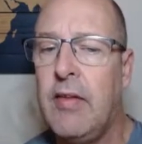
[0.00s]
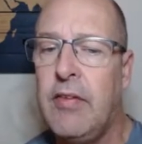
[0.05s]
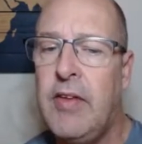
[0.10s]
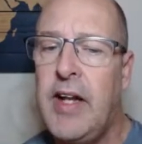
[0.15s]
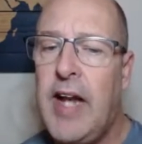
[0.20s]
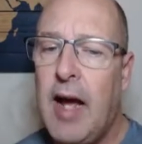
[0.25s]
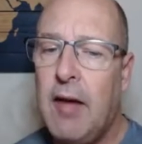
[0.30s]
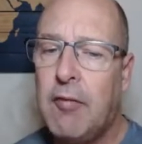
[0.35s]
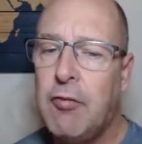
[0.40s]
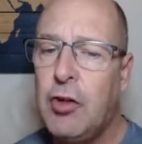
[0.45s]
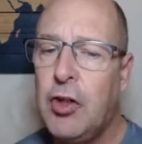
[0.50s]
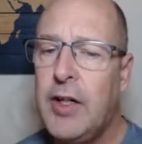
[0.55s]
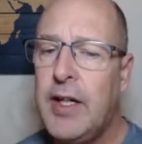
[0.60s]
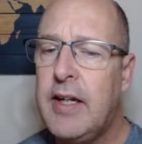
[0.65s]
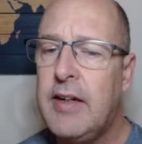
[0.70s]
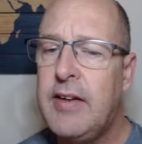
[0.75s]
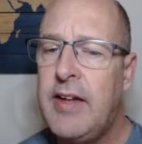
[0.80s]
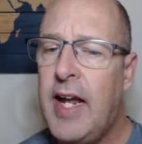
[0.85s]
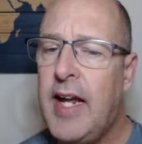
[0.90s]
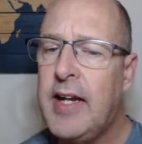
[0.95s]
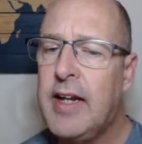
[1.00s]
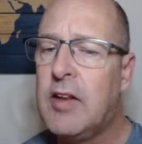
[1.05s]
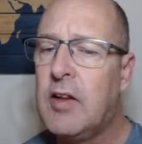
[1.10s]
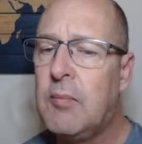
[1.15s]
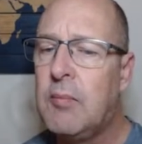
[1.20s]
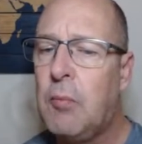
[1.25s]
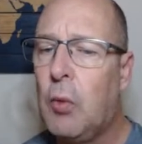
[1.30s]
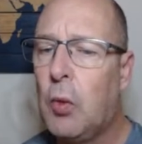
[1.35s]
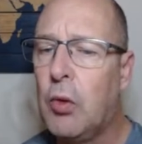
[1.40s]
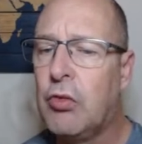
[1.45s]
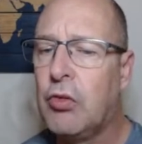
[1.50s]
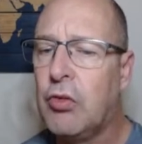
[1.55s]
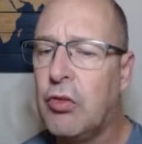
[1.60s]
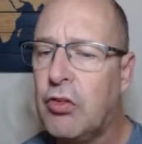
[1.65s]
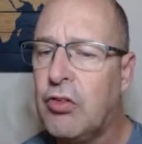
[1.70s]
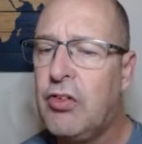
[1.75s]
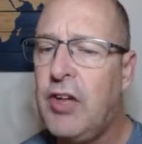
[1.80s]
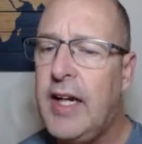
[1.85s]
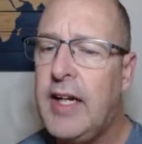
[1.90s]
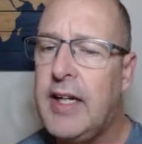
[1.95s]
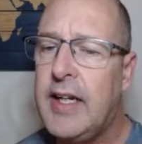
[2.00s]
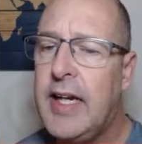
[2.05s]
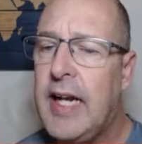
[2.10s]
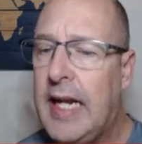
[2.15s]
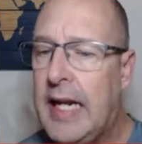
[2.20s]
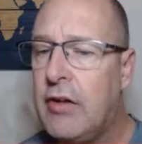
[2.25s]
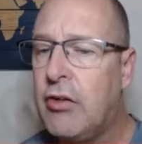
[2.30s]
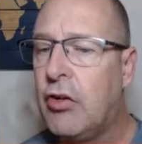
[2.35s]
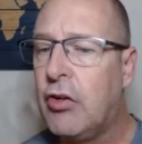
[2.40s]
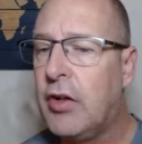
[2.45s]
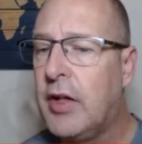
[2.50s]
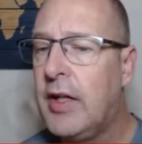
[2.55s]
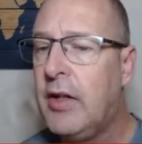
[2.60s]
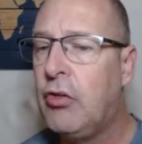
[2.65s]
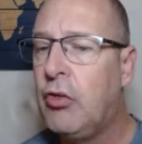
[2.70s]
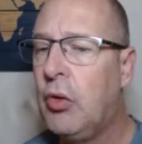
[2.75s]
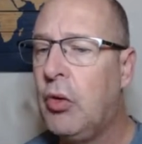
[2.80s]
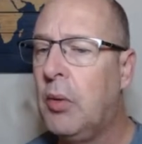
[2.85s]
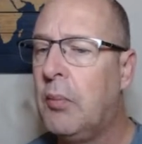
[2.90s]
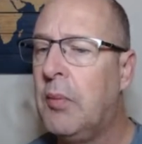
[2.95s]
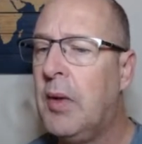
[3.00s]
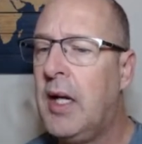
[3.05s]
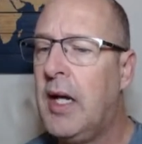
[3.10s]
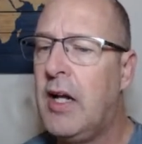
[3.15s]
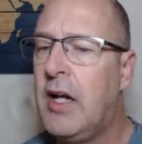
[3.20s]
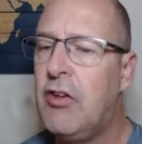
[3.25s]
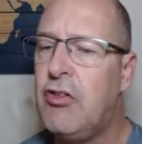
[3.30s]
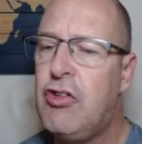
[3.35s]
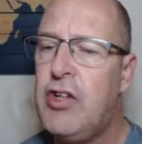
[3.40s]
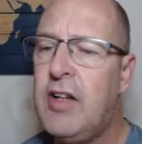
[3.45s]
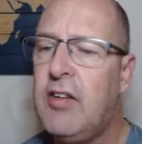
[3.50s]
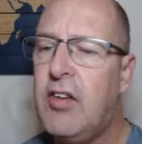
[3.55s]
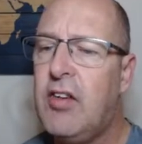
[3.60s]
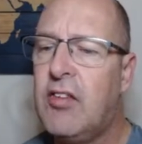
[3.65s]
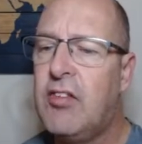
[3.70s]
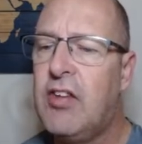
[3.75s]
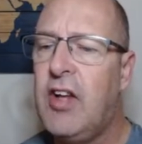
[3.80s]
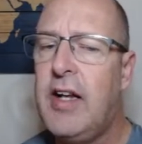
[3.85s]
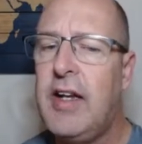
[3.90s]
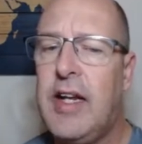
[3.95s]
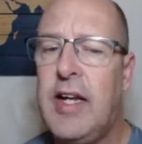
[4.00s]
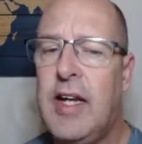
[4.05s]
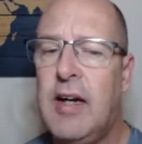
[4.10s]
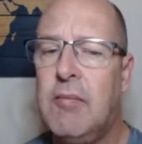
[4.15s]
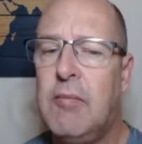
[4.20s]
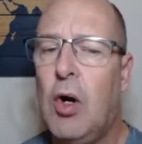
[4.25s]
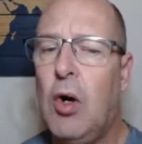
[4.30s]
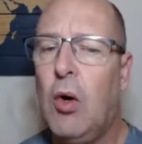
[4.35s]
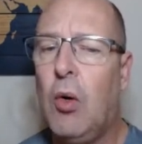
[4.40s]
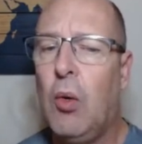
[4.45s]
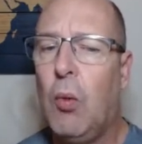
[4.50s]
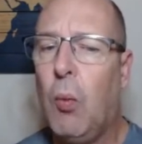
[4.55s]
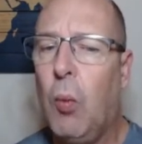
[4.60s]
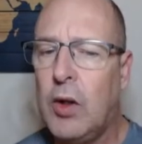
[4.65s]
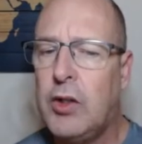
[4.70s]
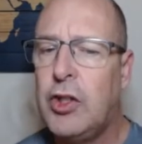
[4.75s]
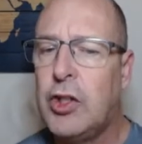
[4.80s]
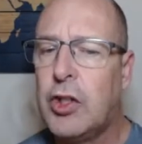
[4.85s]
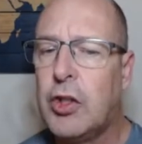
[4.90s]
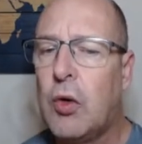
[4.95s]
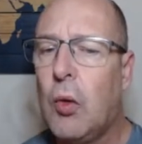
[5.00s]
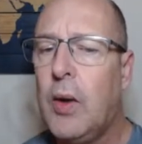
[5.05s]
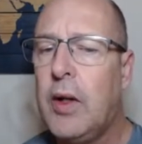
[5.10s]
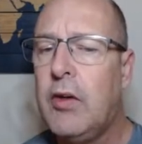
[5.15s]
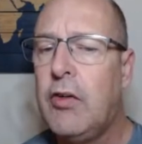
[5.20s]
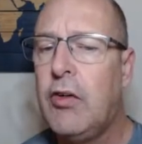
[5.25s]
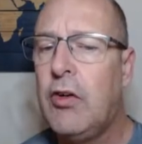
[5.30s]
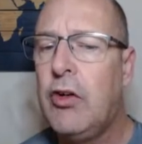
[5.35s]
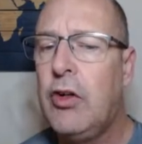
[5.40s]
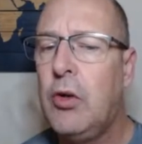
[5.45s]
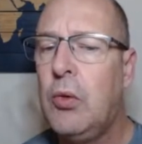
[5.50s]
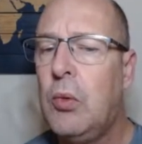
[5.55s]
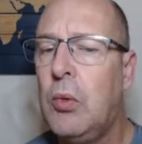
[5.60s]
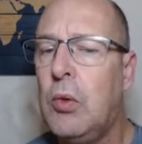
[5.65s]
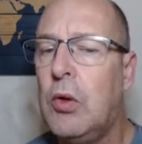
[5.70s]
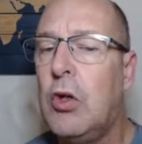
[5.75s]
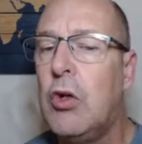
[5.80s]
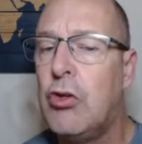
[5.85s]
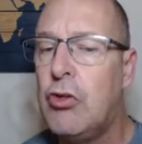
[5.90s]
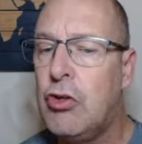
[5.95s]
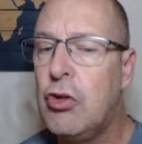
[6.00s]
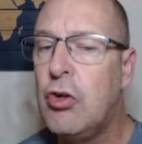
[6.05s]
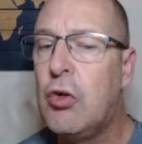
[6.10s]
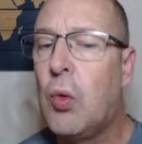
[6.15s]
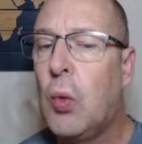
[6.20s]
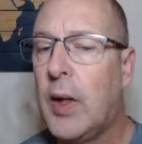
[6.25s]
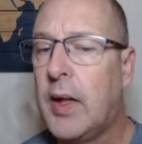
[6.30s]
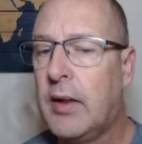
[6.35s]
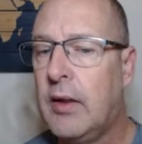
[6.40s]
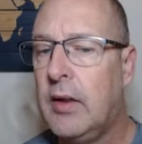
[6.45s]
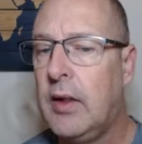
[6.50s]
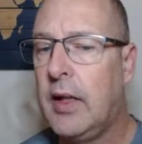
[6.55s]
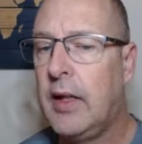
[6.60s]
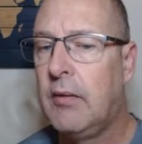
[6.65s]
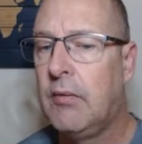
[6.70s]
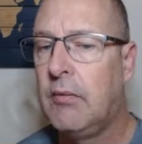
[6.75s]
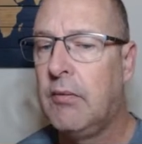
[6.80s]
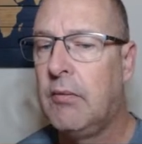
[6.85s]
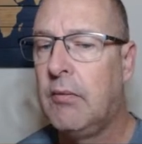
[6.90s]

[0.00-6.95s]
Then after he had taken the morsel, Satan entered into him, and Jesus said to him, what you're going to do, do quickly.